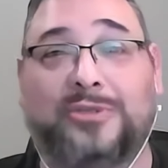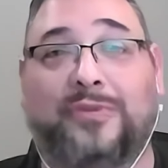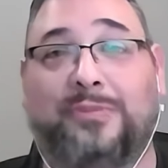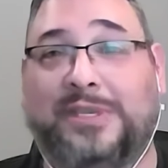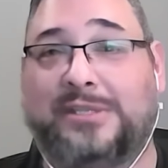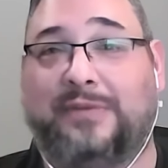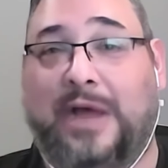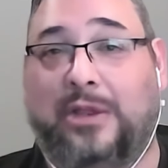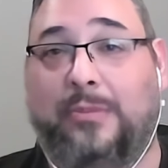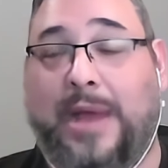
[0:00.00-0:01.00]
jokes for Beast of
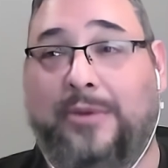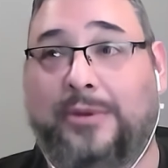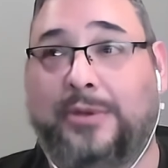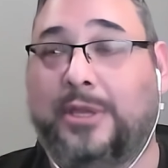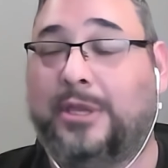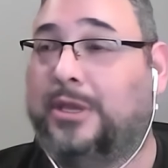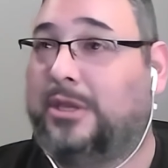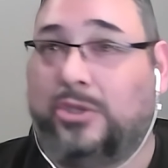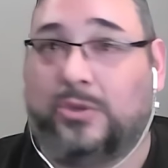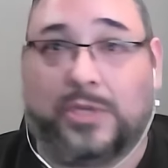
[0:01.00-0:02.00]
Hollow Mountain,
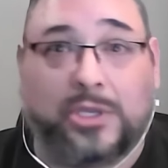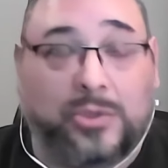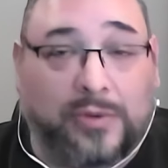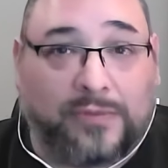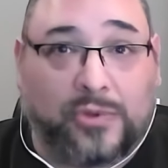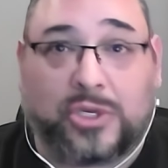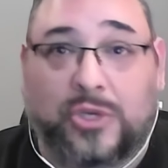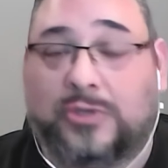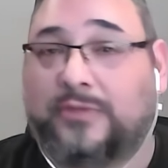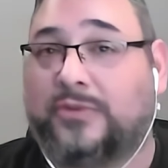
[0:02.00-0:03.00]
you can do a few
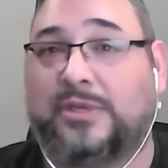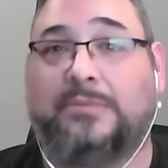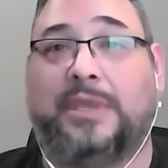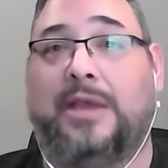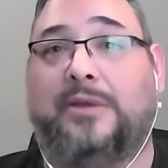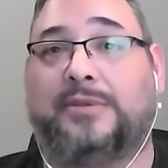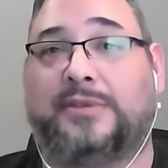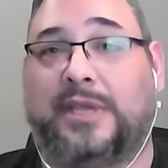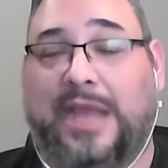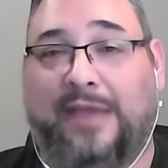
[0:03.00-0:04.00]
jokes for something
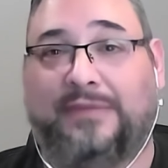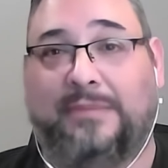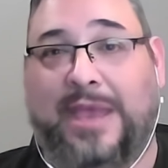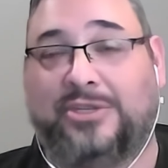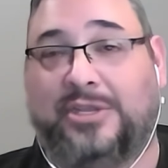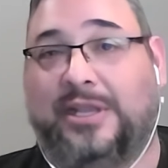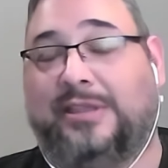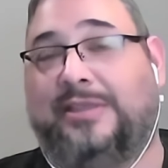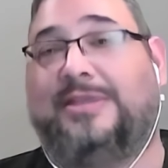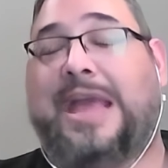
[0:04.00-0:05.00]
else. And I have to imagine
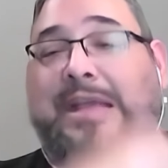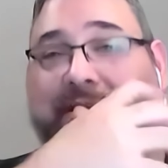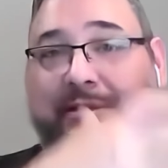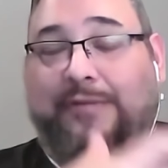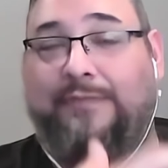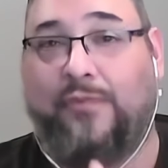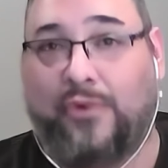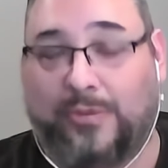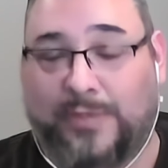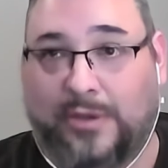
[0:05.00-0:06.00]
like that's the
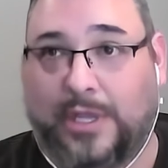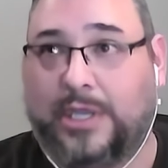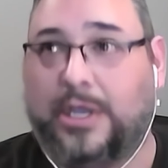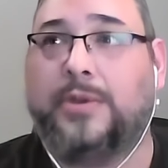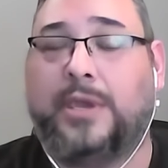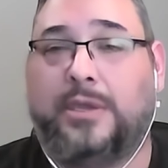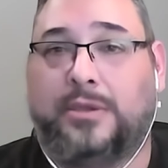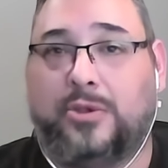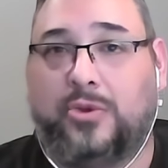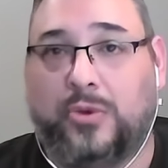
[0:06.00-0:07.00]
form that you're like, okay,
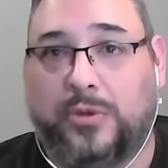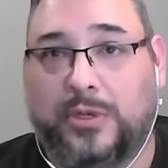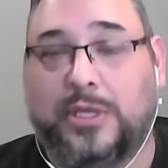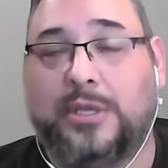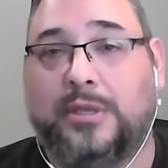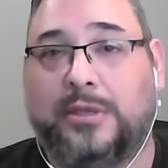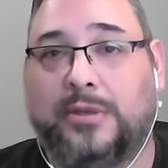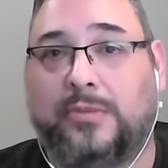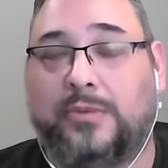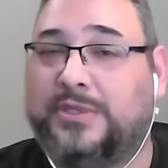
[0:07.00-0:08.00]
cool.
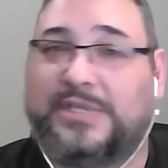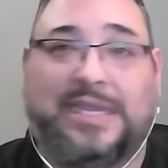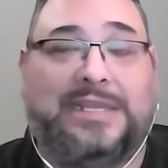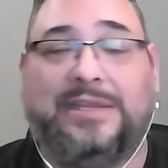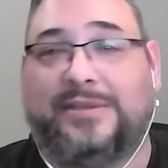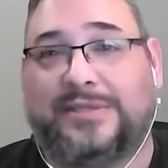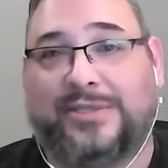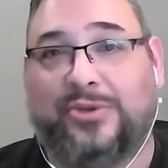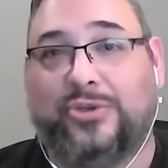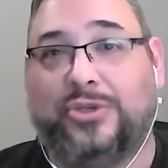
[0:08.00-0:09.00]
Well, this idea is
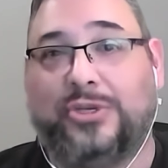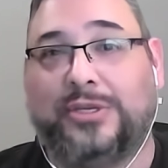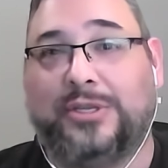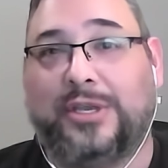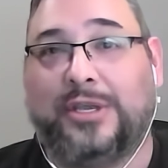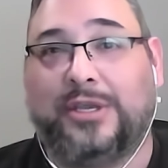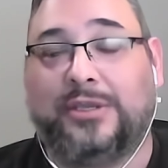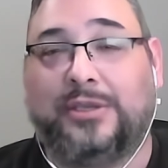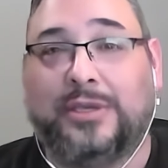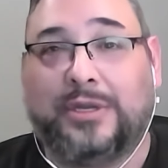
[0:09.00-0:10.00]
still good
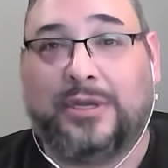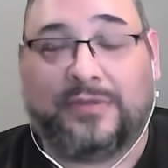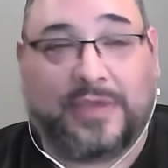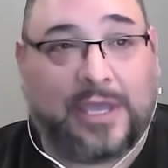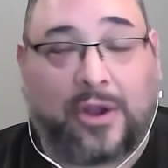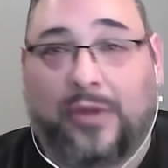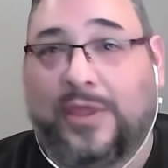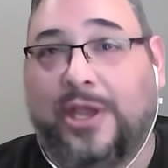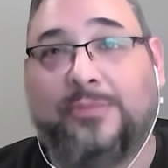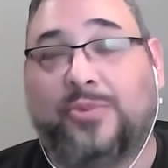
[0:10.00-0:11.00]
enough to get all
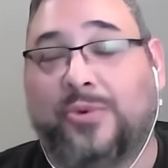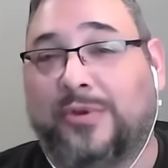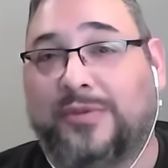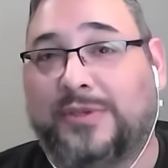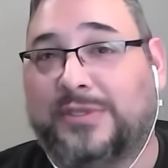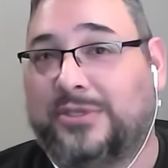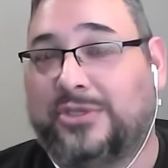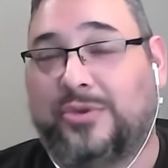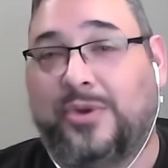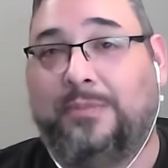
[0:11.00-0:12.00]
the Helmsworths
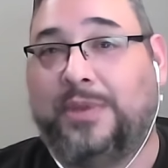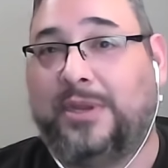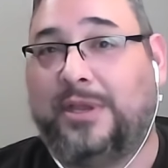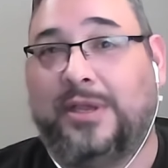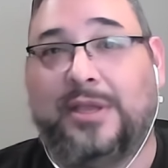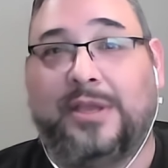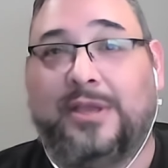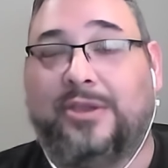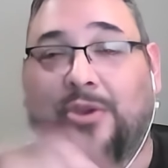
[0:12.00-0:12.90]
to show up in a